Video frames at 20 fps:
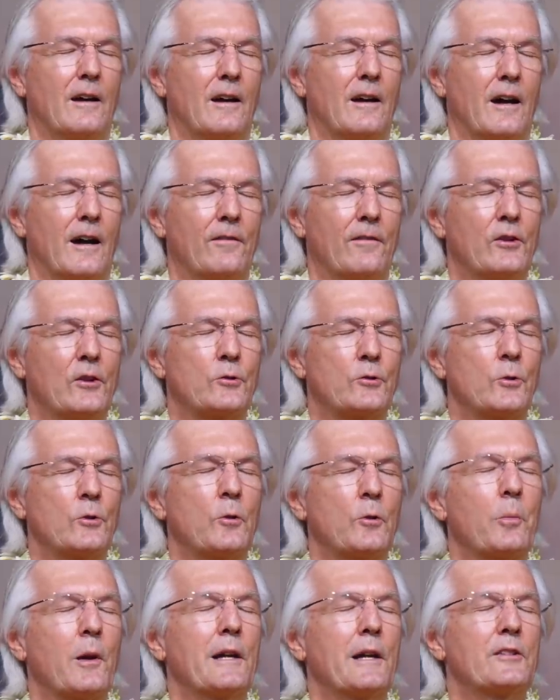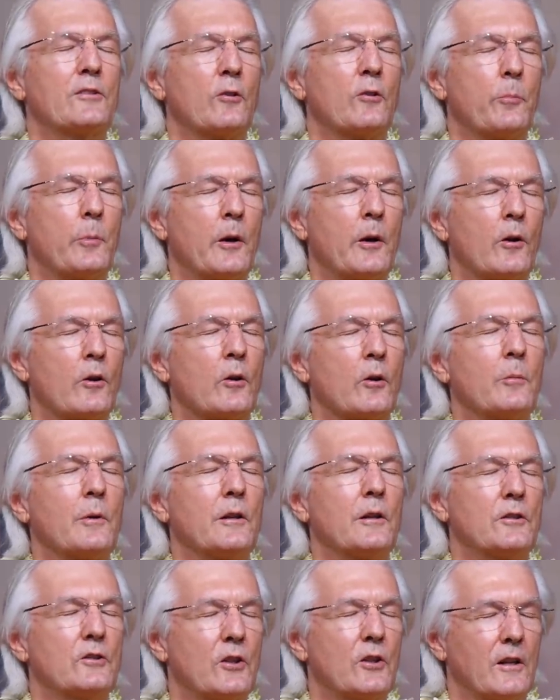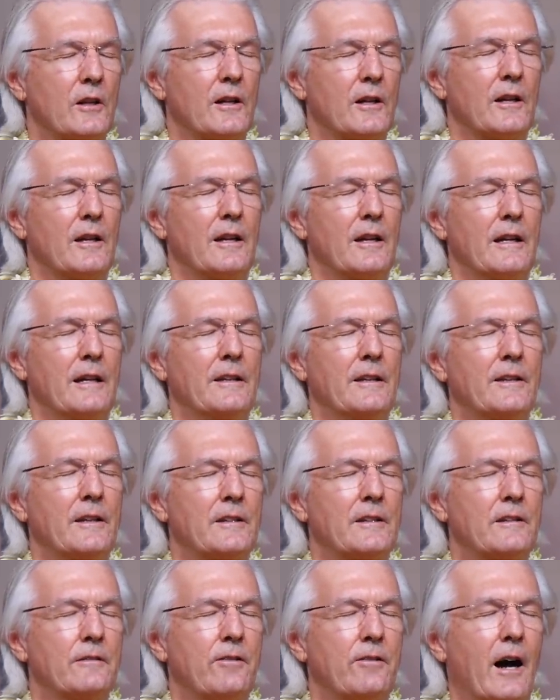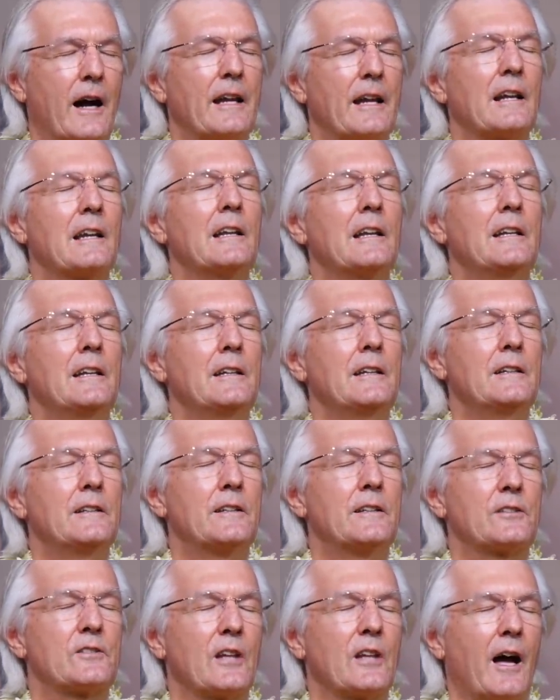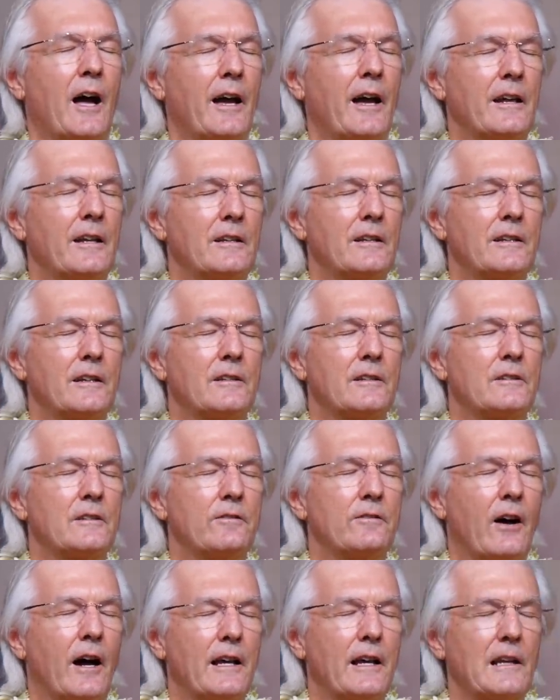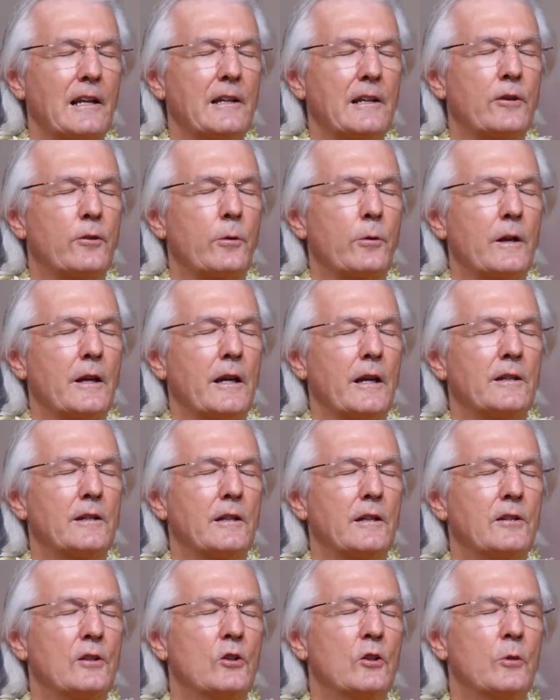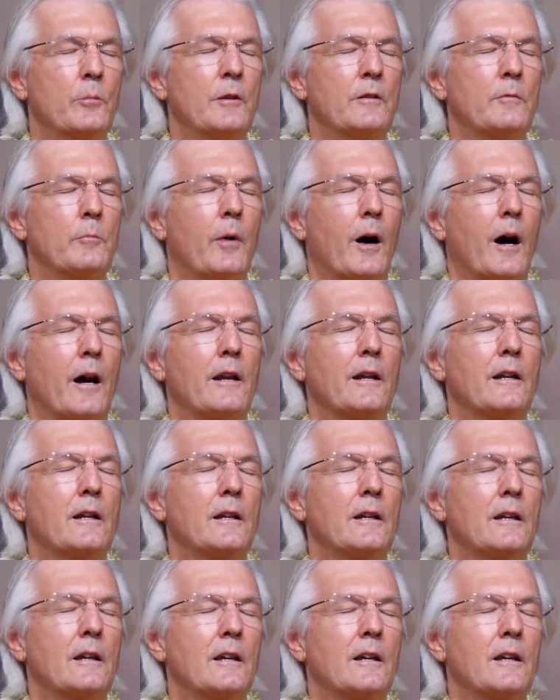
of the true place of pilgrimage in the divinely designed and divinely created human body.